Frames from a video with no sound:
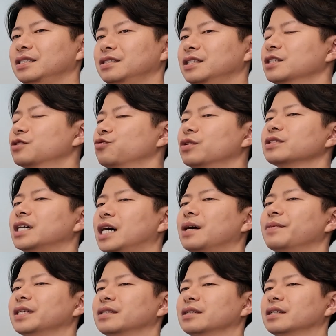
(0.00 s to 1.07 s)
just one
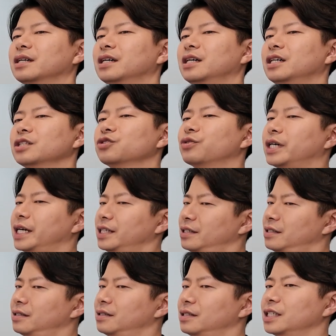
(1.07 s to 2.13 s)
habit. Try
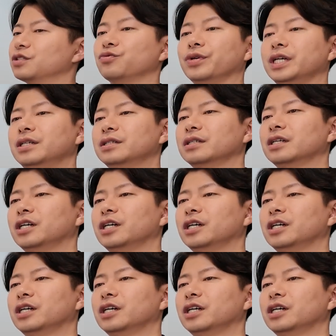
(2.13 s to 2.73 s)
it this week.